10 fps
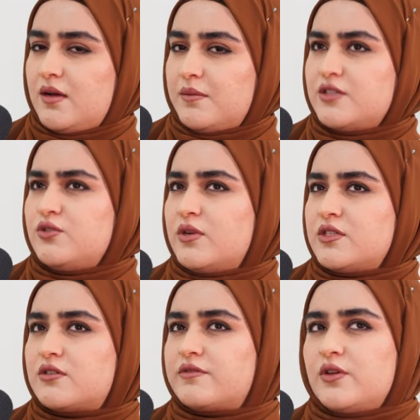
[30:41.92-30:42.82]
I do
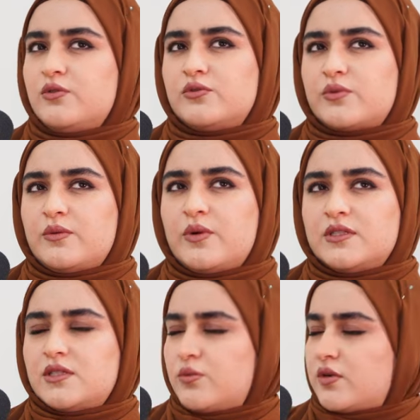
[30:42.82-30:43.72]
wonder if those were the
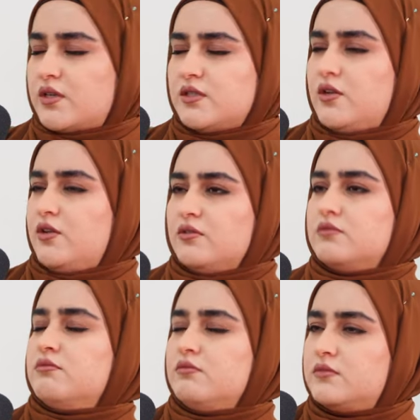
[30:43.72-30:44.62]
ones that were, I don't know,
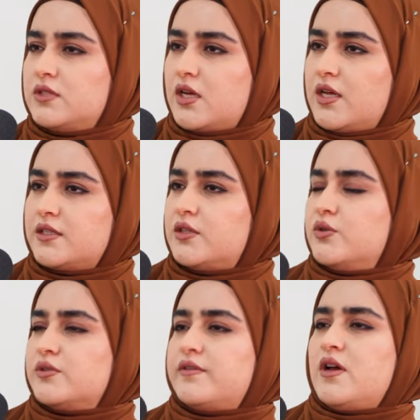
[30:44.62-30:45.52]

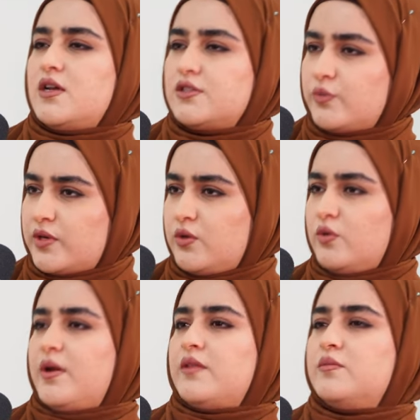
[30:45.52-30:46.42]
diagnosed first, or we knew
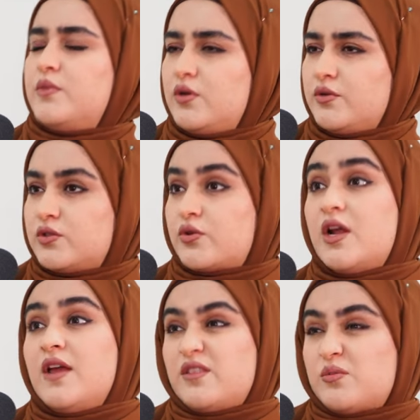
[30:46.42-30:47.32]
about them most, or
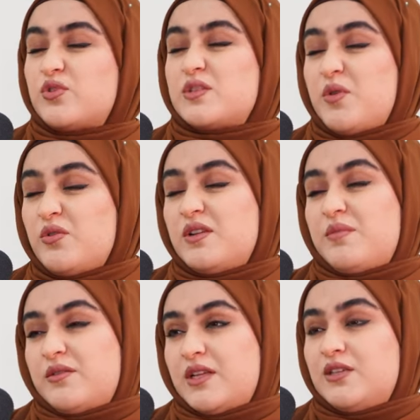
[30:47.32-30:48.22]
they're more spoken
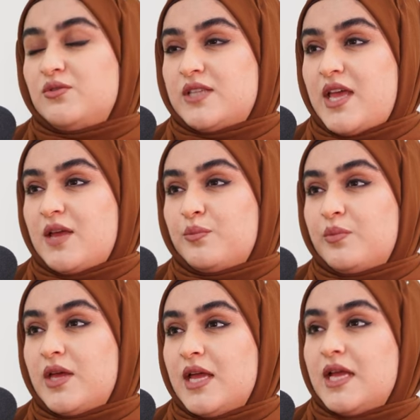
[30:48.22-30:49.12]
about, like you say, and
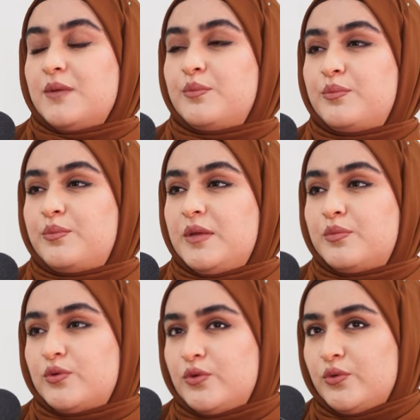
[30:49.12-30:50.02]

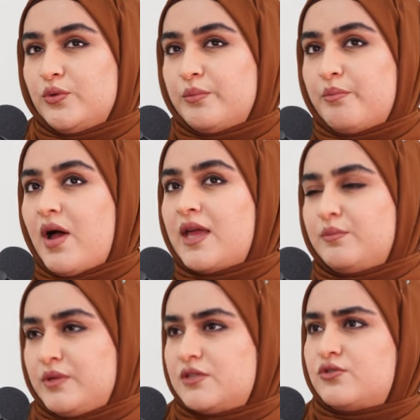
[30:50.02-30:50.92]
people who
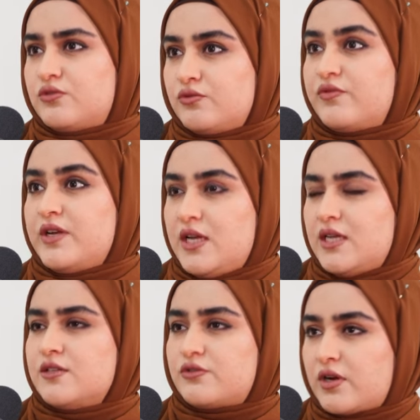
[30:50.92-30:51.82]
might be
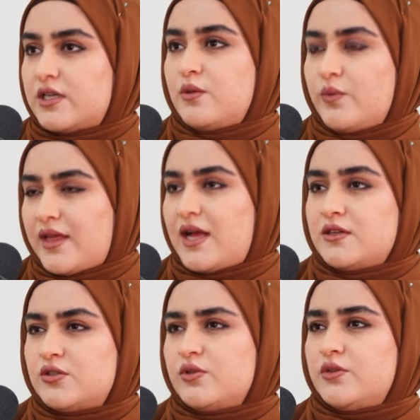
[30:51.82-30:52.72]
really struggling with
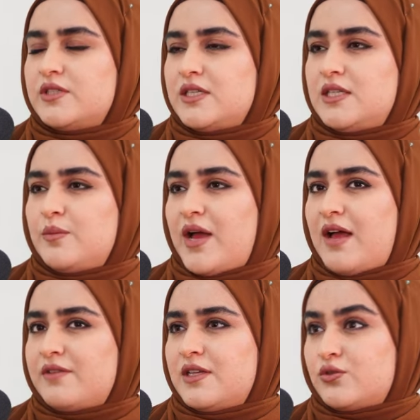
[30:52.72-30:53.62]
actual OCD but
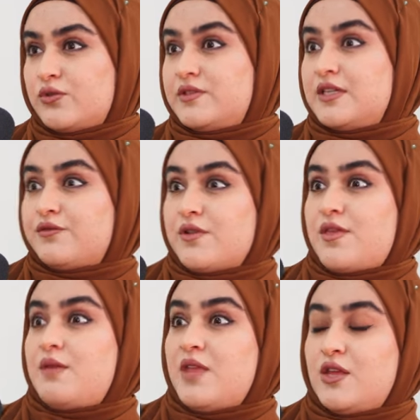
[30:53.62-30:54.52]
having a sort of different
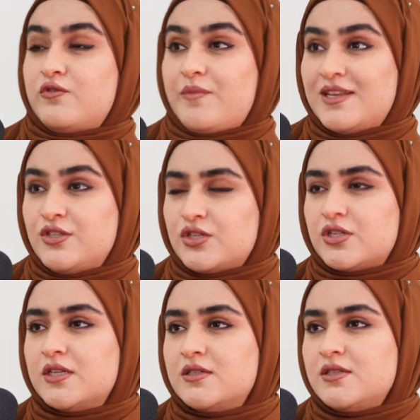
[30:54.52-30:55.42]
theme that you've
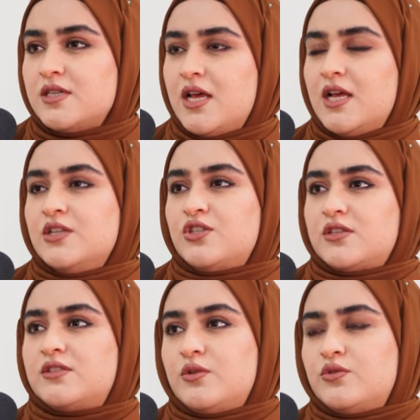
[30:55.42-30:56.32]
mentioned
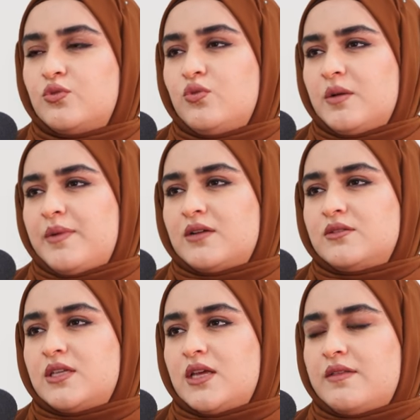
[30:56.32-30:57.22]
just don't talk
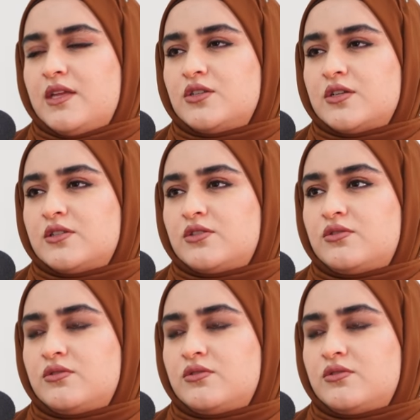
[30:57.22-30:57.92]
about it, and they just